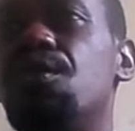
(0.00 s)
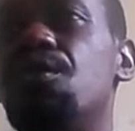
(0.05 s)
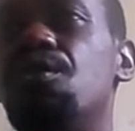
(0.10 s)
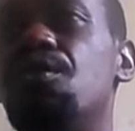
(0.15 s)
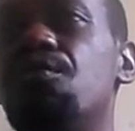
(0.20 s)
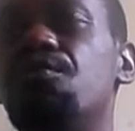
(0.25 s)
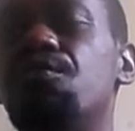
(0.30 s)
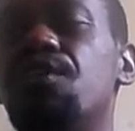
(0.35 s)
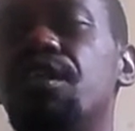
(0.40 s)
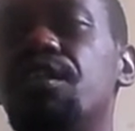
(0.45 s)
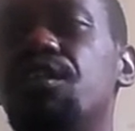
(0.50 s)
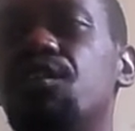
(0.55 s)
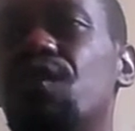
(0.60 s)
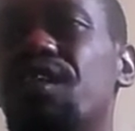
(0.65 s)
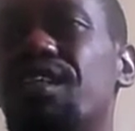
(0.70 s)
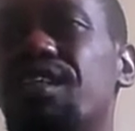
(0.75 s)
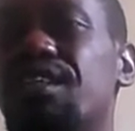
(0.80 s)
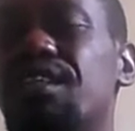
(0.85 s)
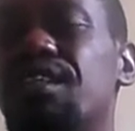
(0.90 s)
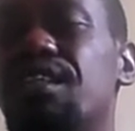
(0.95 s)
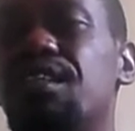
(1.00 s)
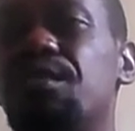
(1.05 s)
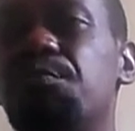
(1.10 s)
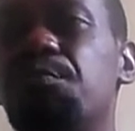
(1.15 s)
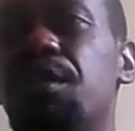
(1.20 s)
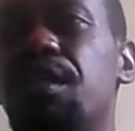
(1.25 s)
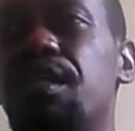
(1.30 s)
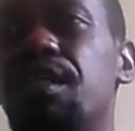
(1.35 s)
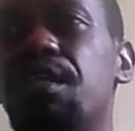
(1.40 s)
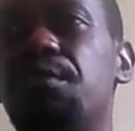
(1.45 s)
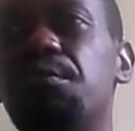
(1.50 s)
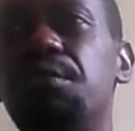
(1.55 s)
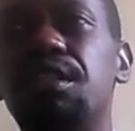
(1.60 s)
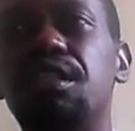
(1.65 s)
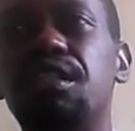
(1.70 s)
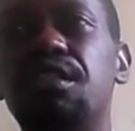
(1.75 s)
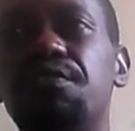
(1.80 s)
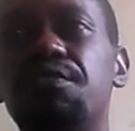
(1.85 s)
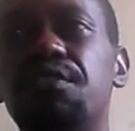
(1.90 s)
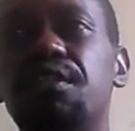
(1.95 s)
of addressing paradigm
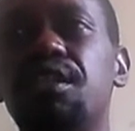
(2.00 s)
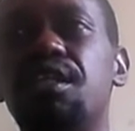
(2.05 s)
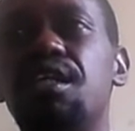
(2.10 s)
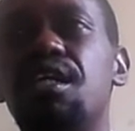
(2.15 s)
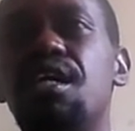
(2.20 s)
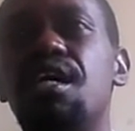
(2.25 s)
shift